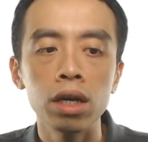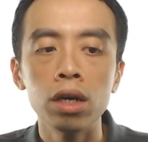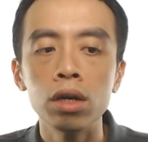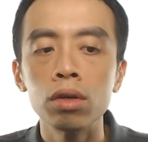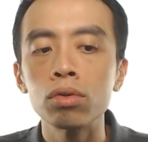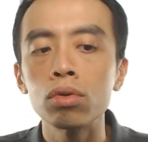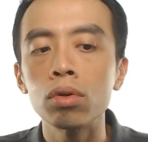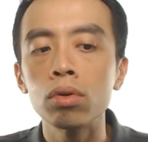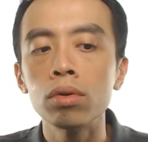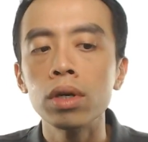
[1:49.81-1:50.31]

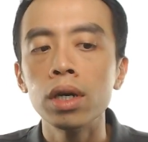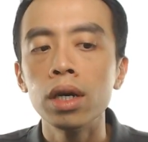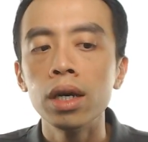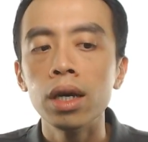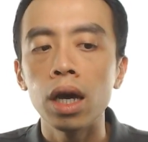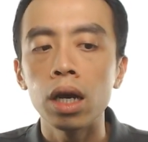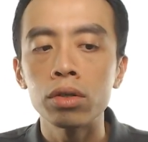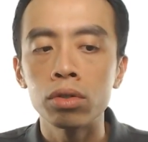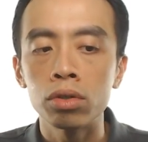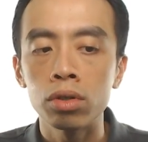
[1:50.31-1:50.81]
So
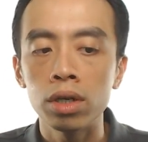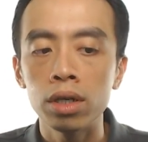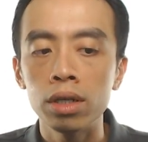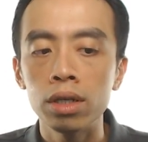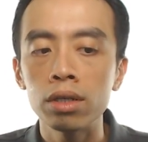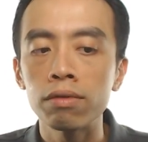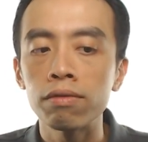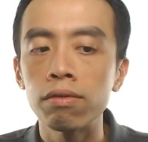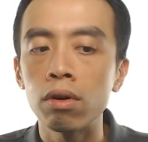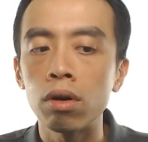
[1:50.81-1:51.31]
actually
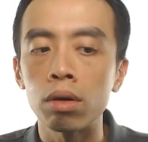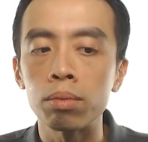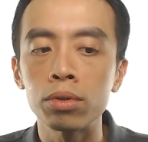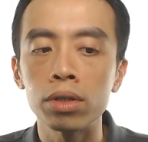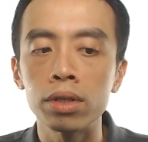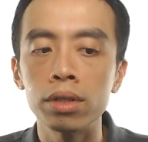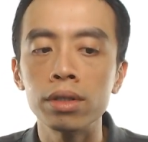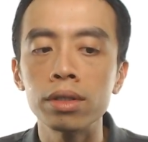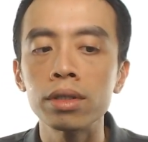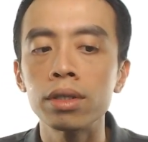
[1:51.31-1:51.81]
these four
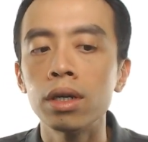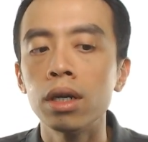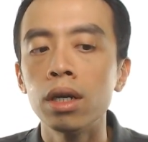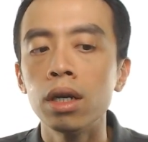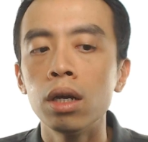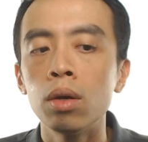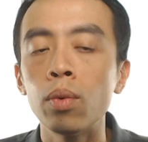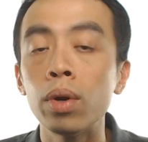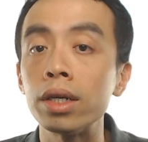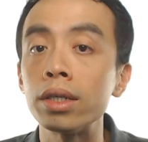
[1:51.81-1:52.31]
options,
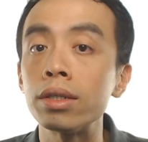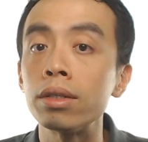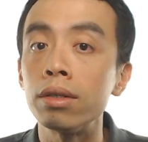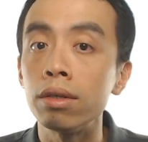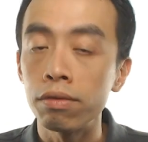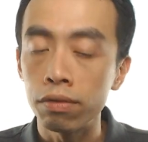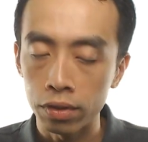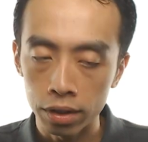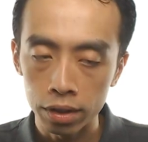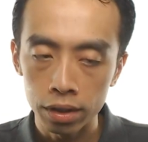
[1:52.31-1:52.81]
what is
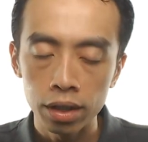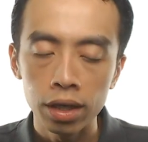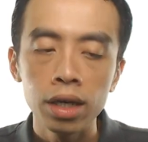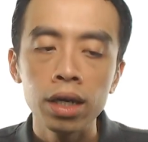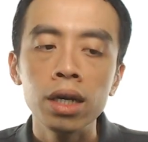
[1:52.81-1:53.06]
different?